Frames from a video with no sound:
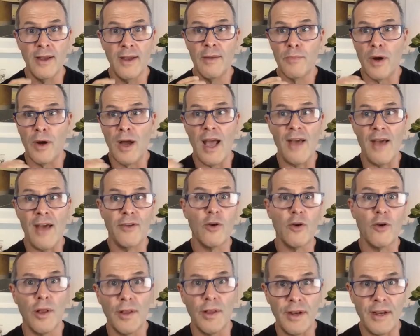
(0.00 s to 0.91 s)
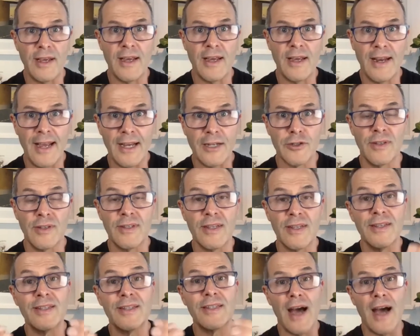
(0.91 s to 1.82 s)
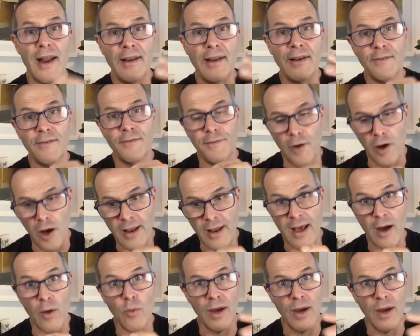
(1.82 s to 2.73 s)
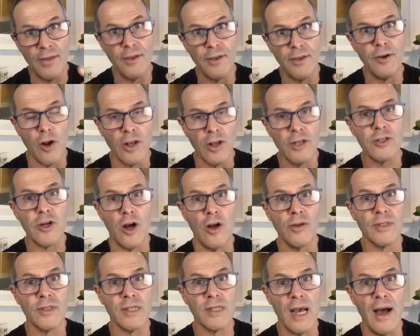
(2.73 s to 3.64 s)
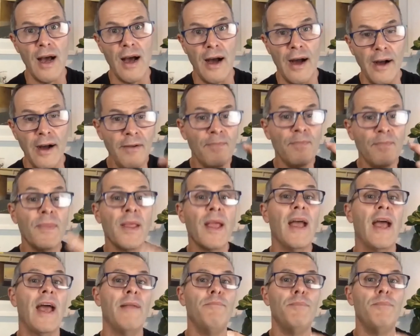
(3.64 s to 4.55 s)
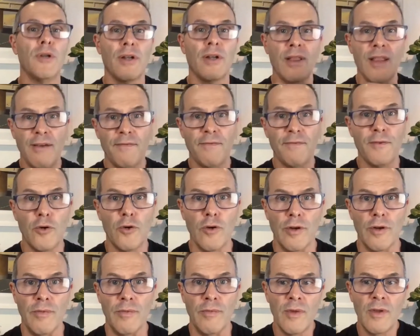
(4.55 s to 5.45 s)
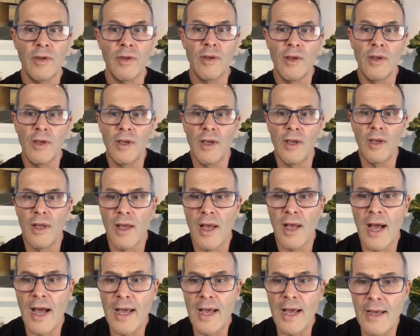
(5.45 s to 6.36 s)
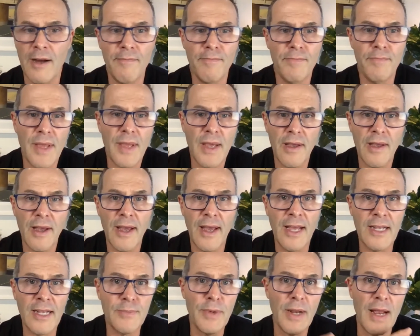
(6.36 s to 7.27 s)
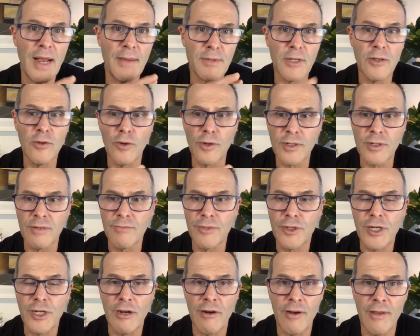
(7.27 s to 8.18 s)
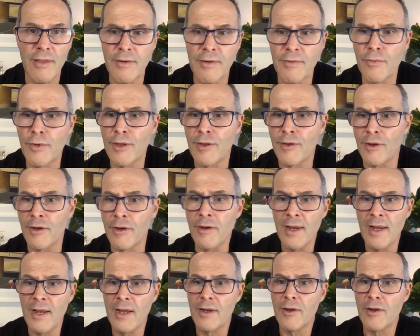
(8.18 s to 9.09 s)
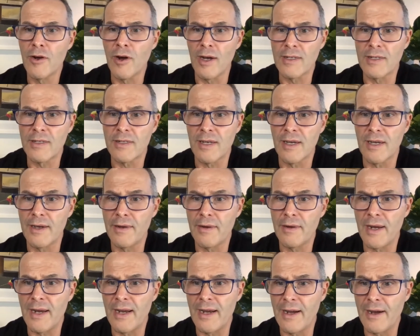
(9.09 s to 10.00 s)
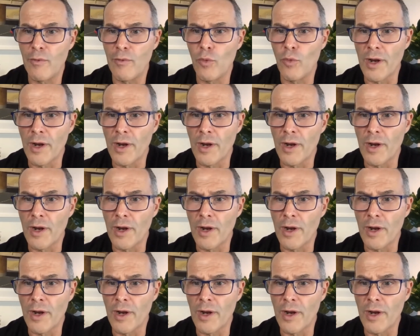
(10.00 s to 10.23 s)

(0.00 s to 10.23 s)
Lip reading: having quality connections and starting to find out where the knowledge holes are and building that forward. Hey, it's been absolutely awesome sharing that with you guys. What I'd